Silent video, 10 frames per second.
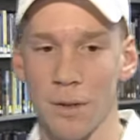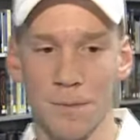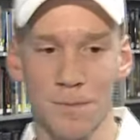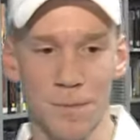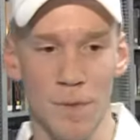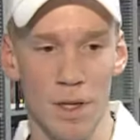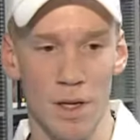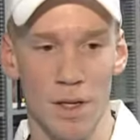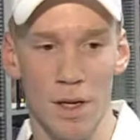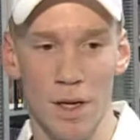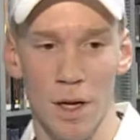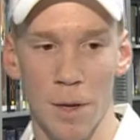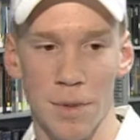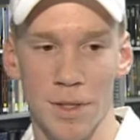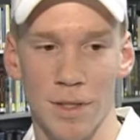So
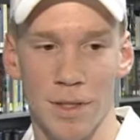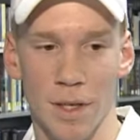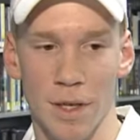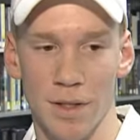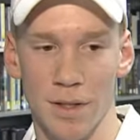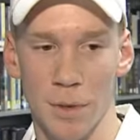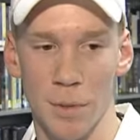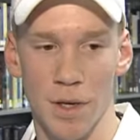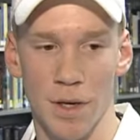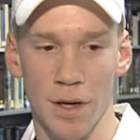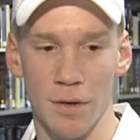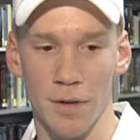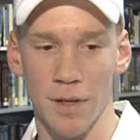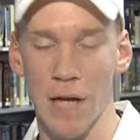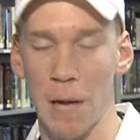it's going to be a
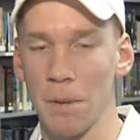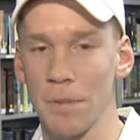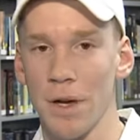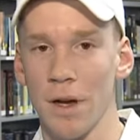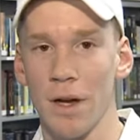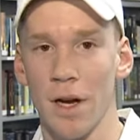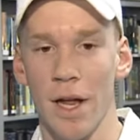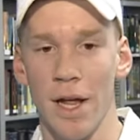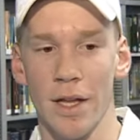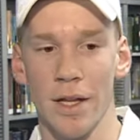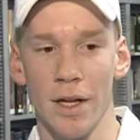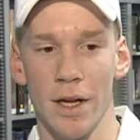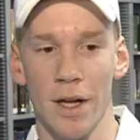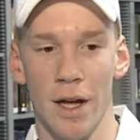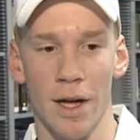fun time up there, and
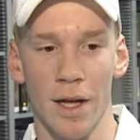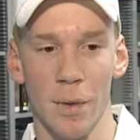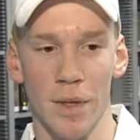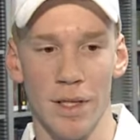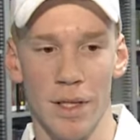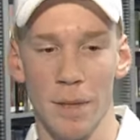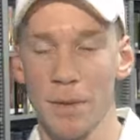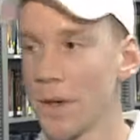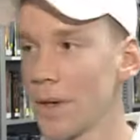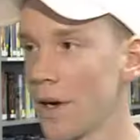I can't wait to get up there.